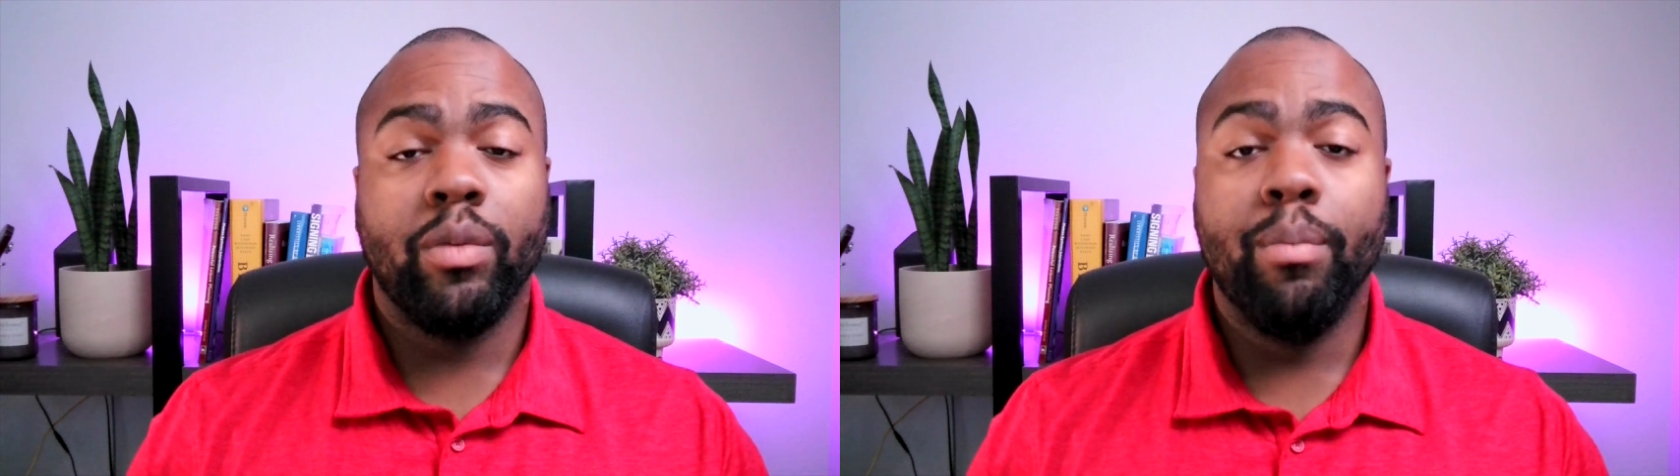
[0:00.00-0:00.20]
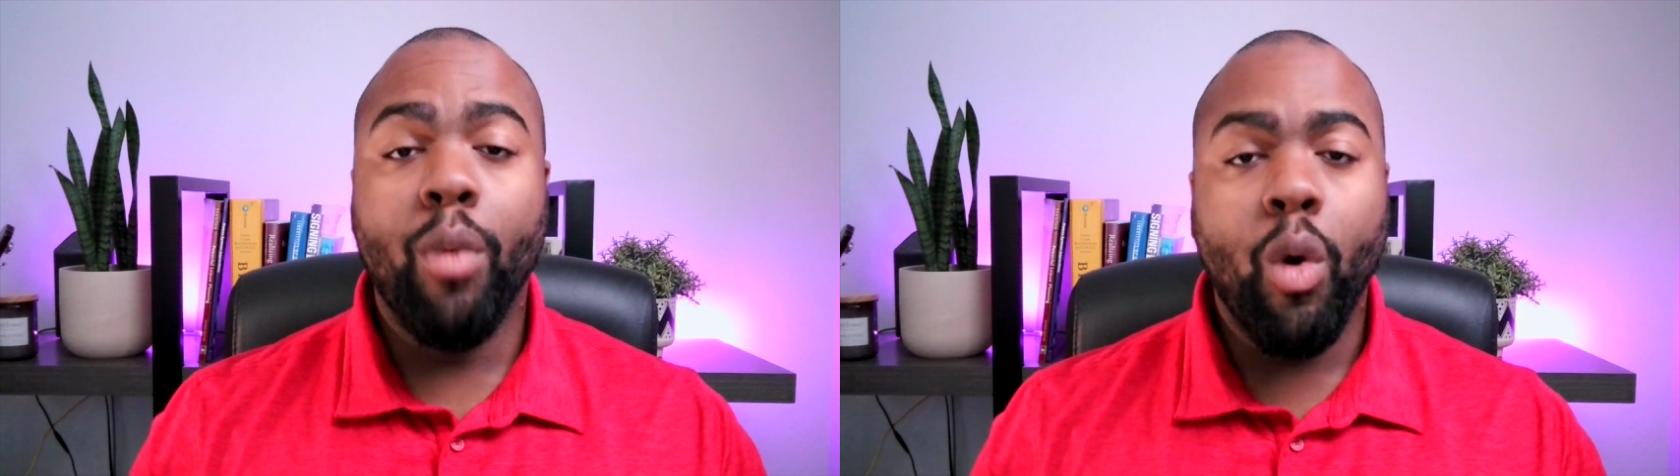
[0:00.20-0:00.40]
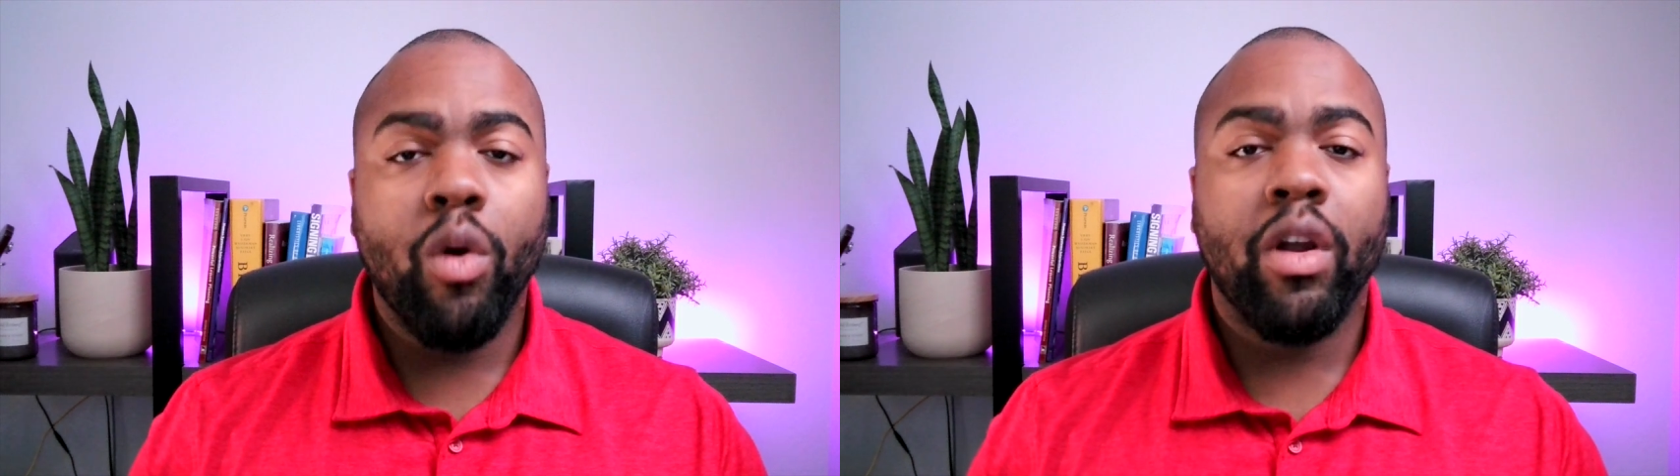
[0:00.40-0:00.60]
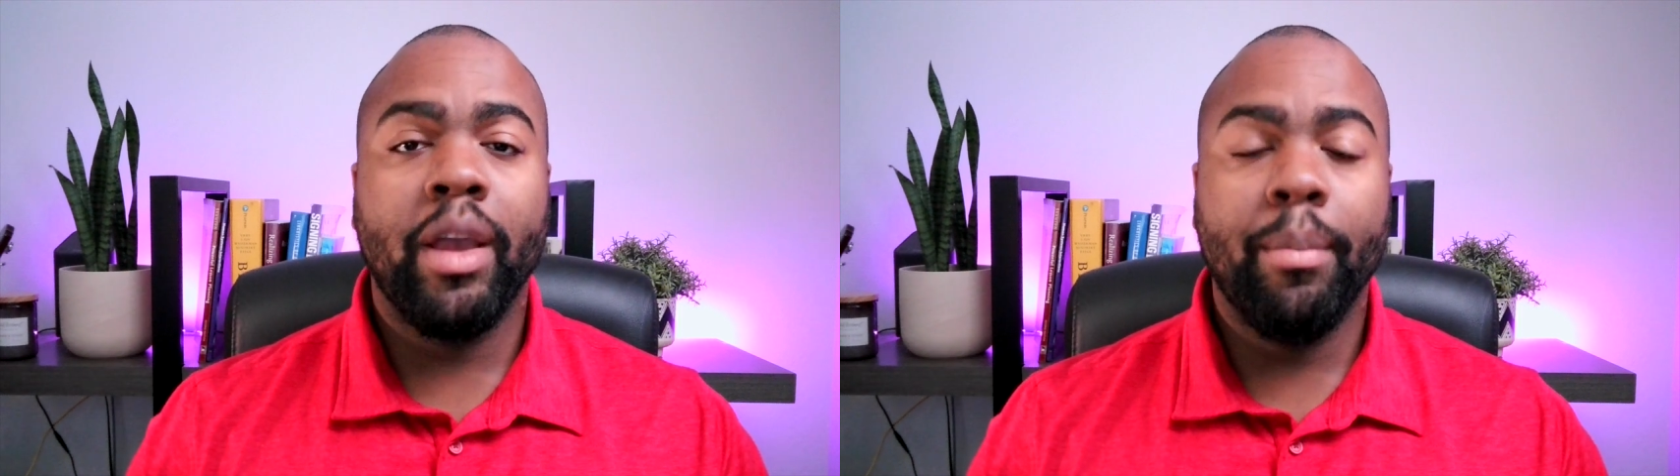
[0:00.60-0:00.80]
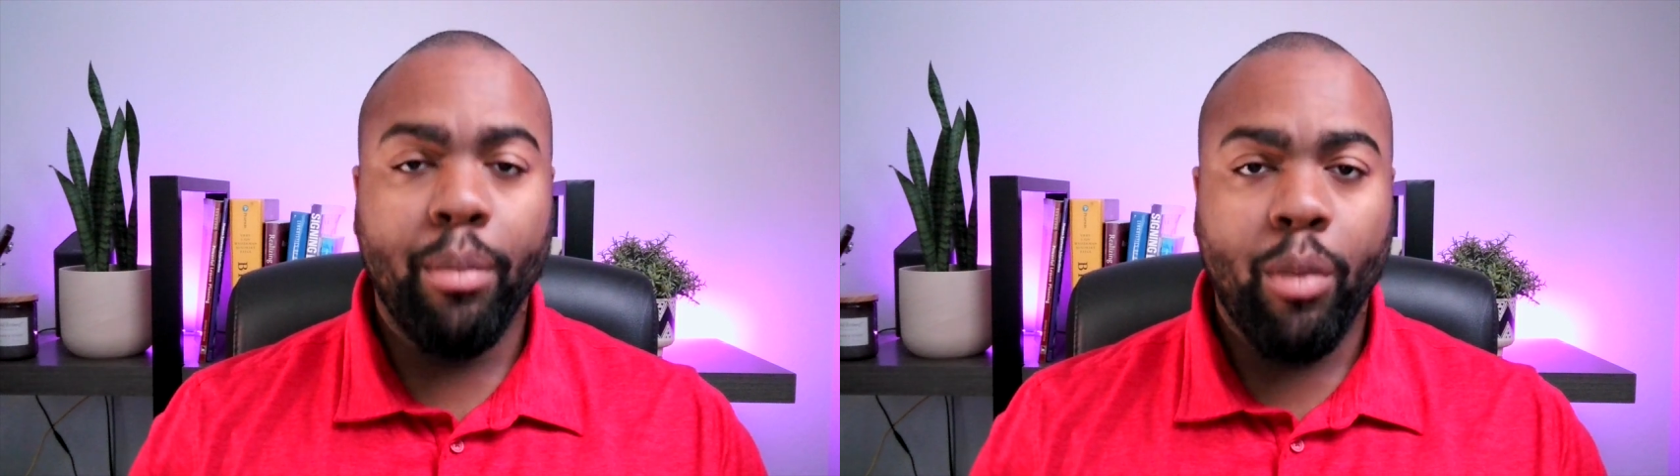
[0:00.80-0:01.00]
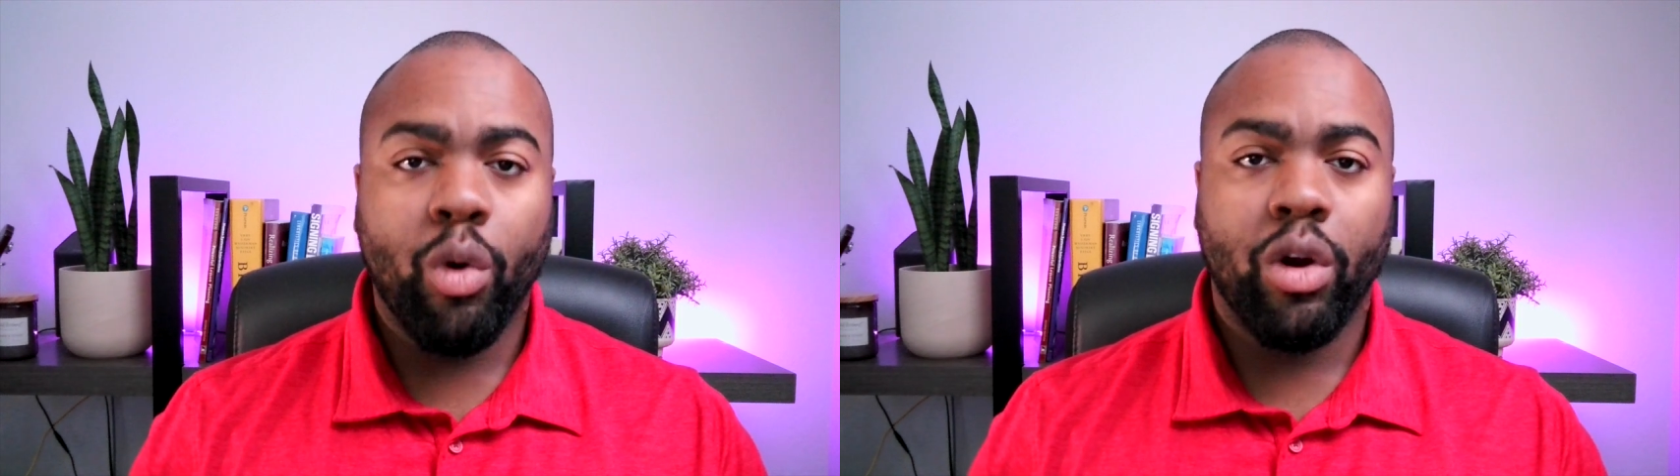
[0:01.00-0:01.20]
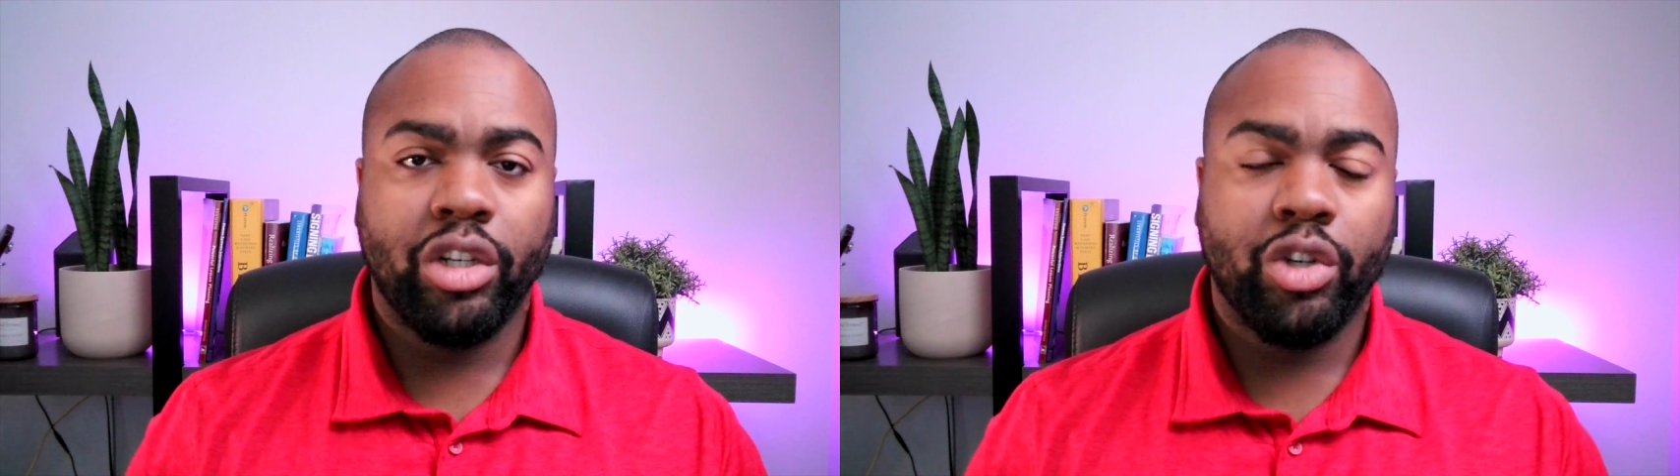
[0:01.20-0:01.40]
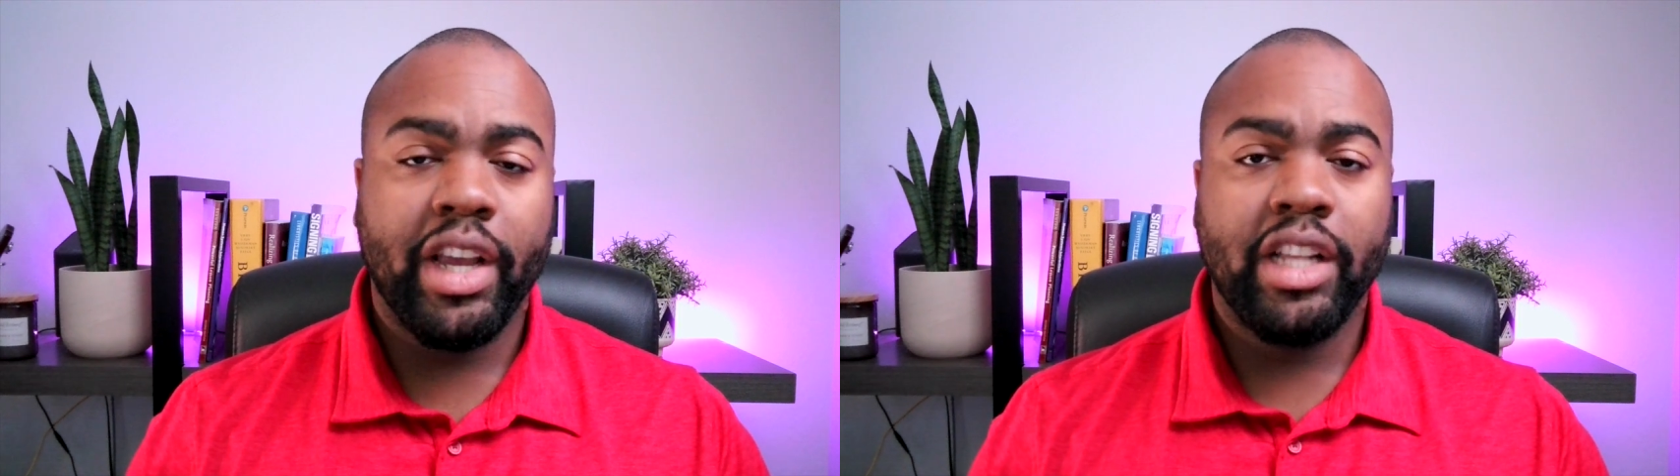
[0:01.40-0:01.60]
more and more
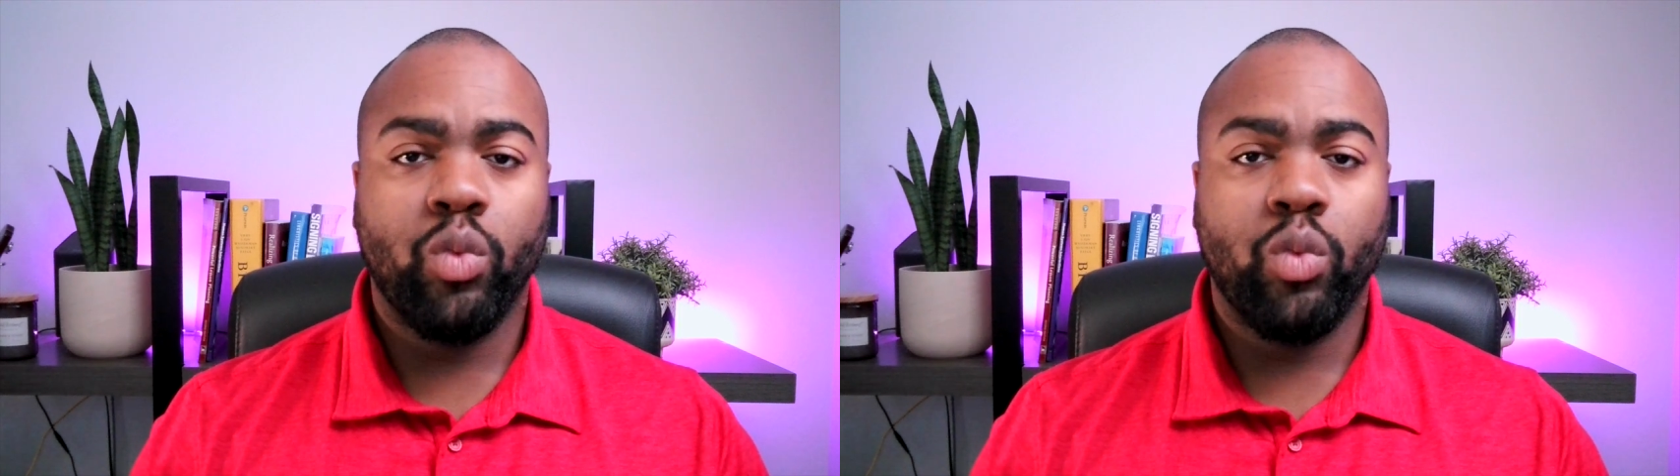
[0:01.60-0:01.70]
trans